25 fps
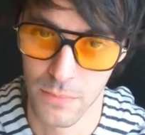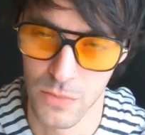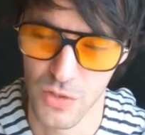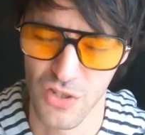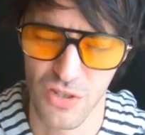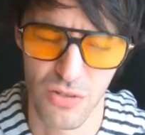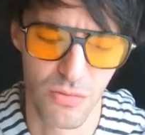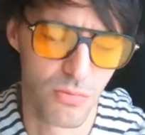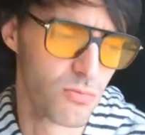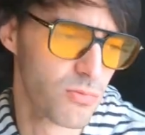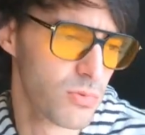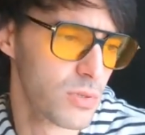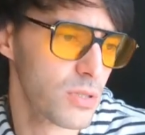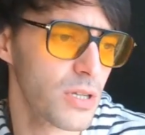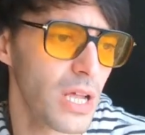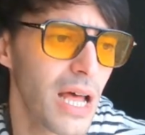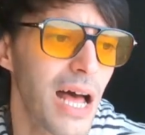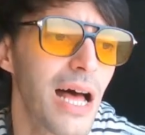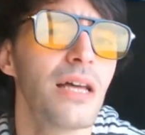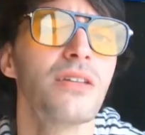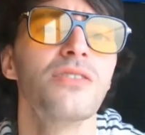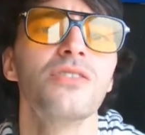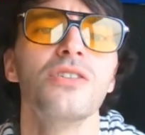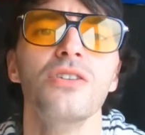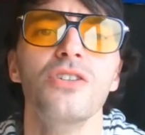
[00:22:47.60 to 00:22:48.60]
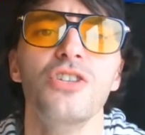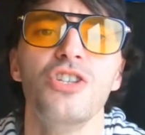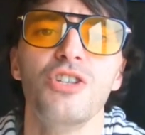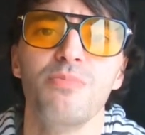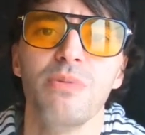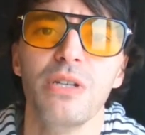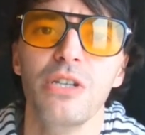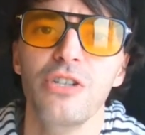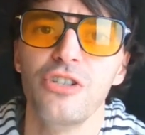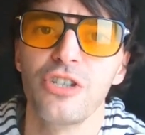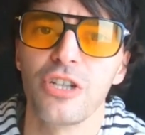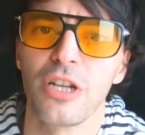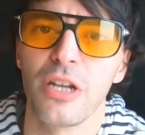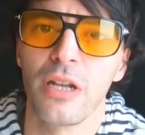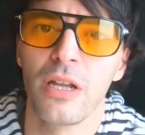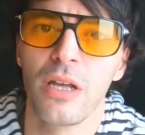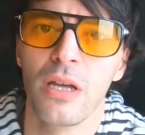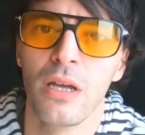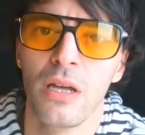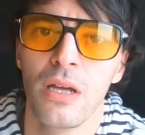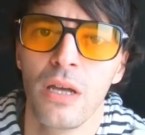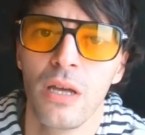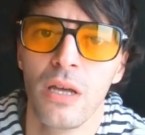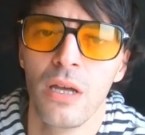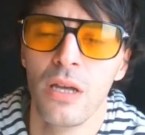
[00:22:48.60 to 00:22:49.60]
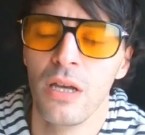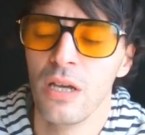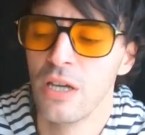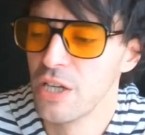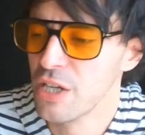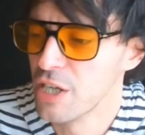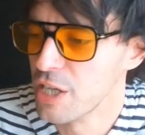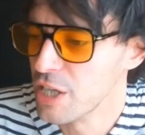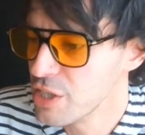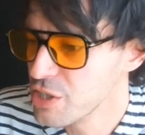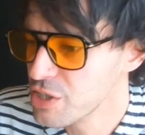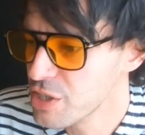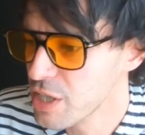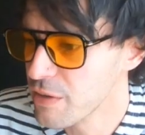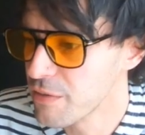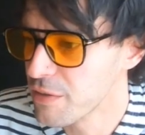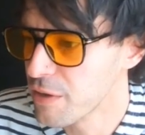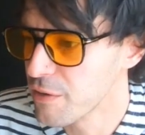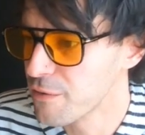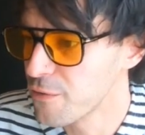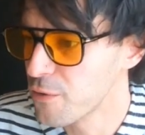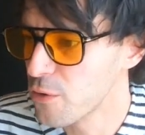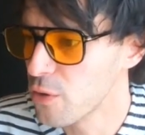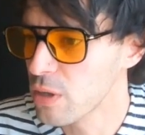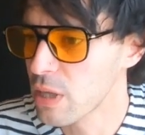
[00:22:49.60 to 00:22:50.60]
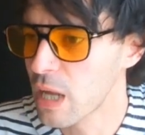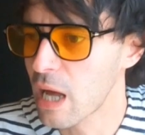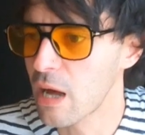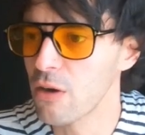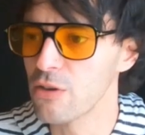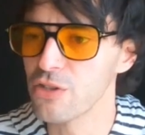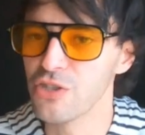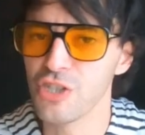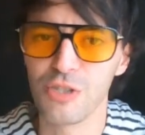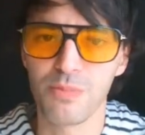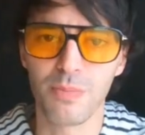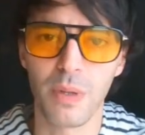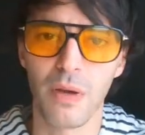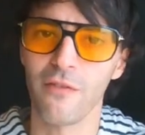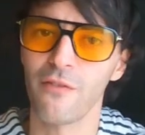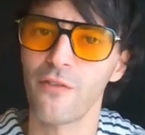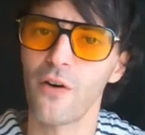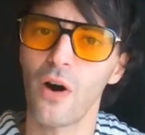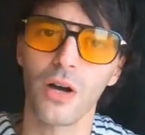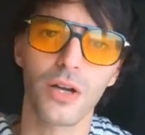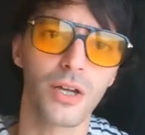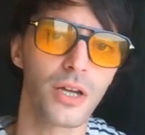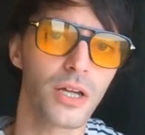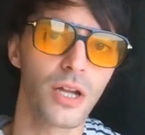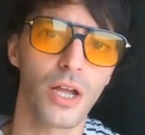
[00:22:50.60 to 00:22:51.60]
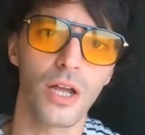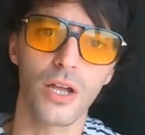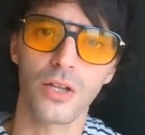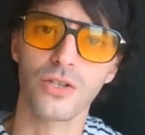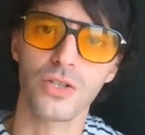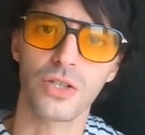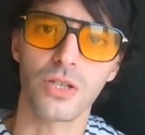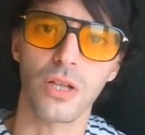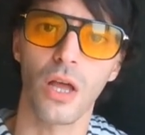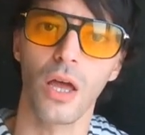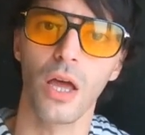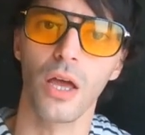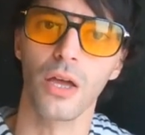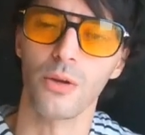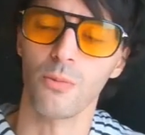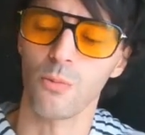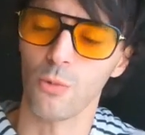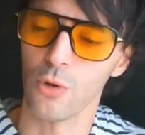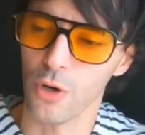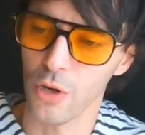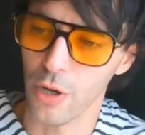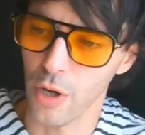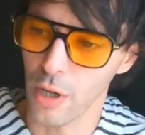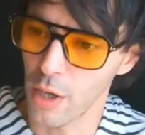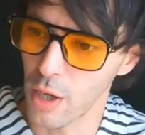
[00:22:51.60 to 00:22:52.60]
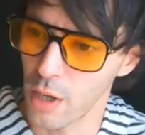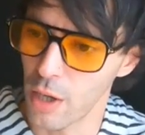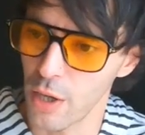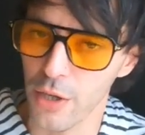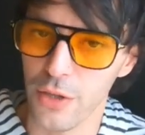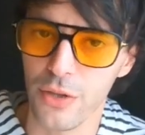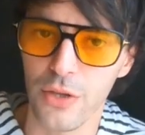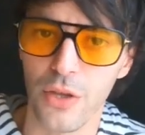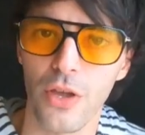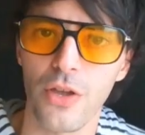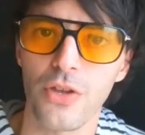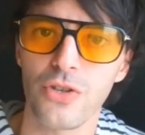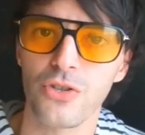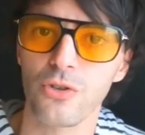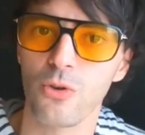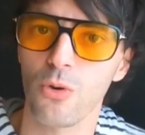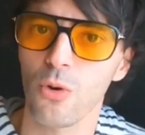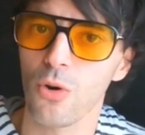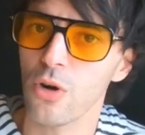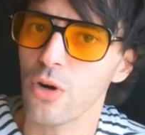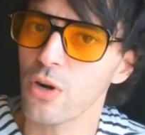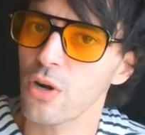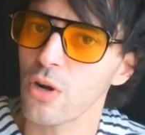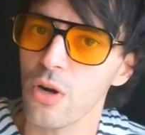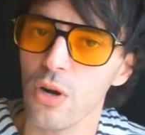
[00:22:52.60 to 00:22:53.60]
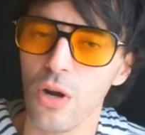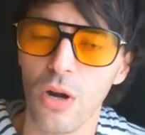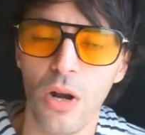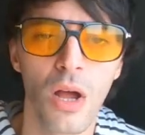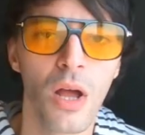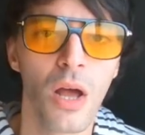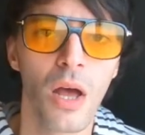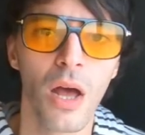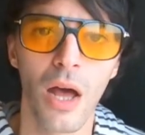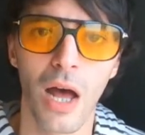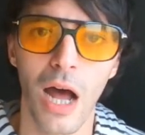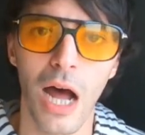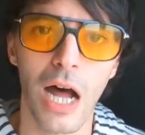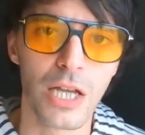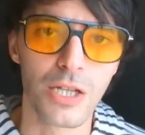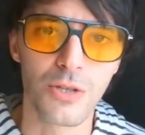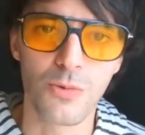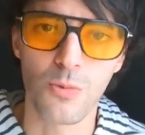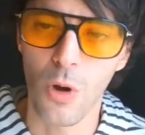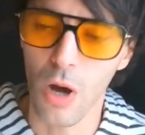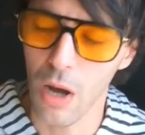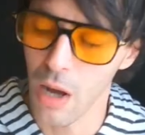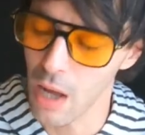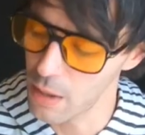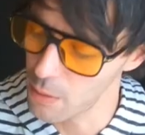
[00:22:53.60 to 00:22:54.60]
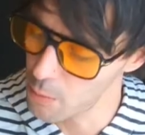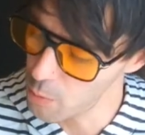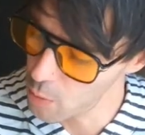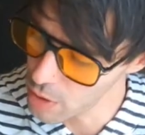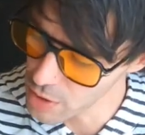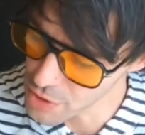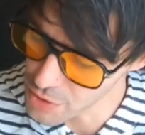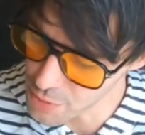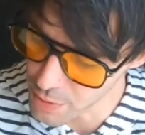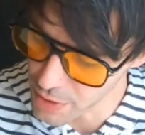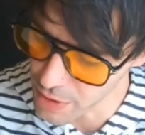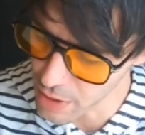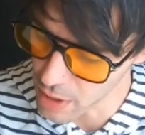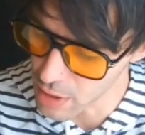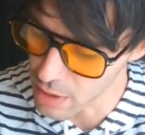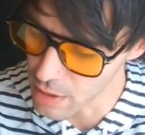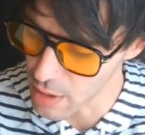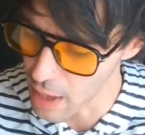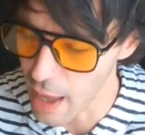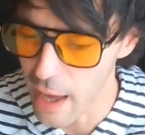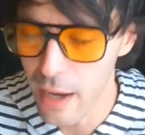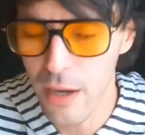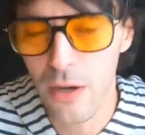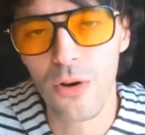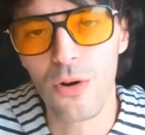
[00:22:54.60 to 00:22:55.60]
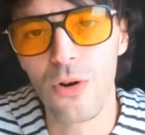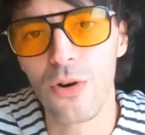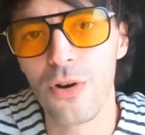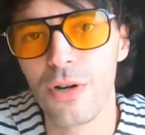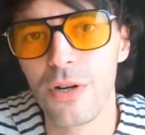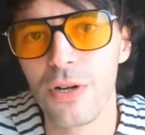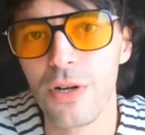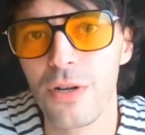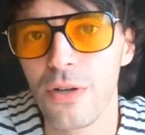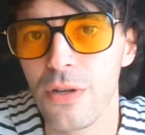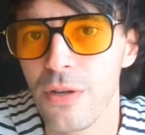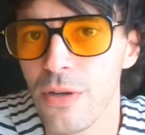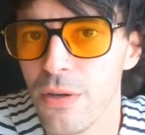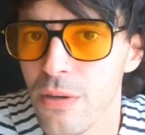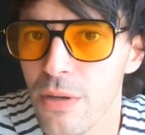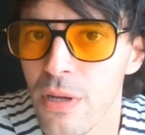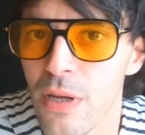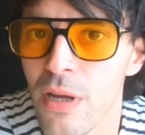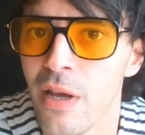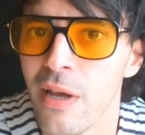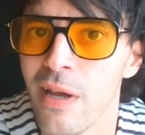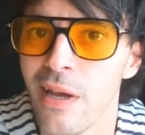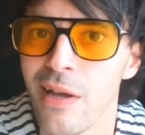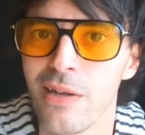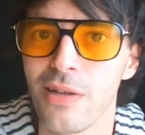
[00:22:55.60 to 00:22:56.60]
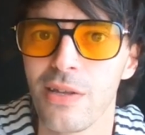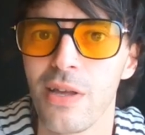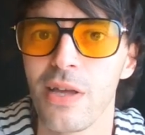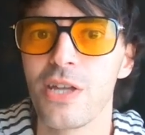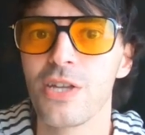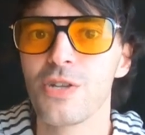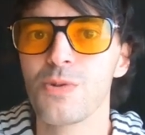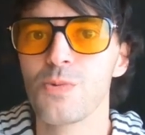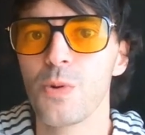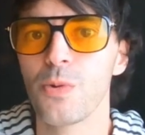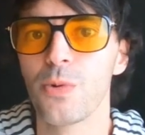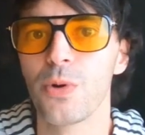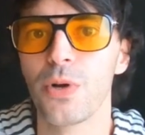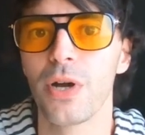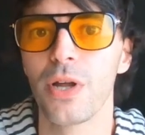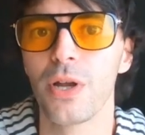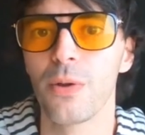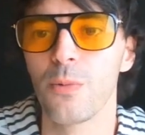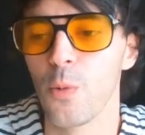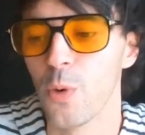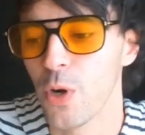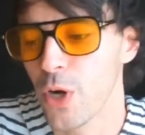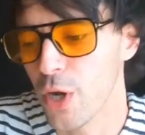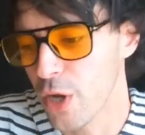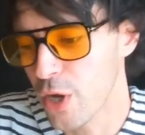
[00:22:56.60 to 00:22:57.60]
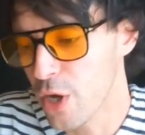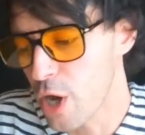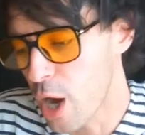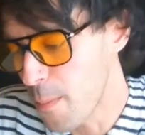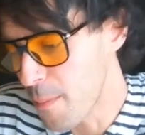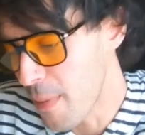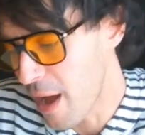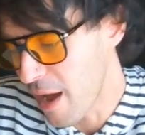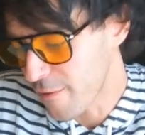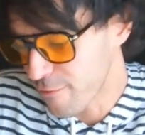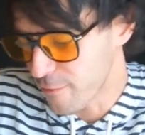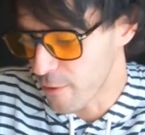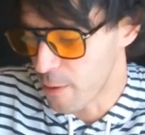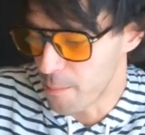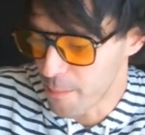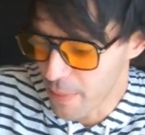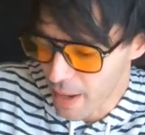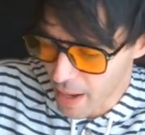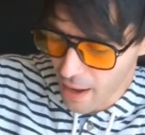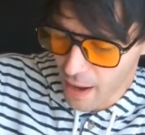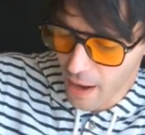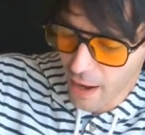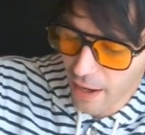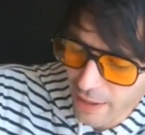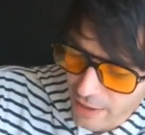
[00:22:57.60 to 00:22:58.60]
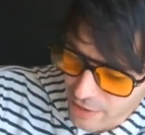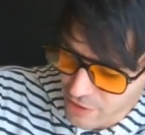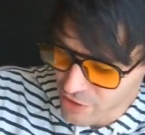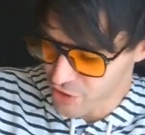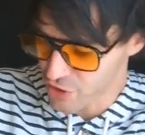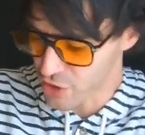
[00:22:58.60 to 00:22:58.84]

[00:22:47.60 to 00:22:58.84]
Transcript: Just as he's speeching, he's giving a full out fucking, it's like, we're gonna hit this quarter, and once we hit that quarter, dude, guess what, we're gonna come back from behind and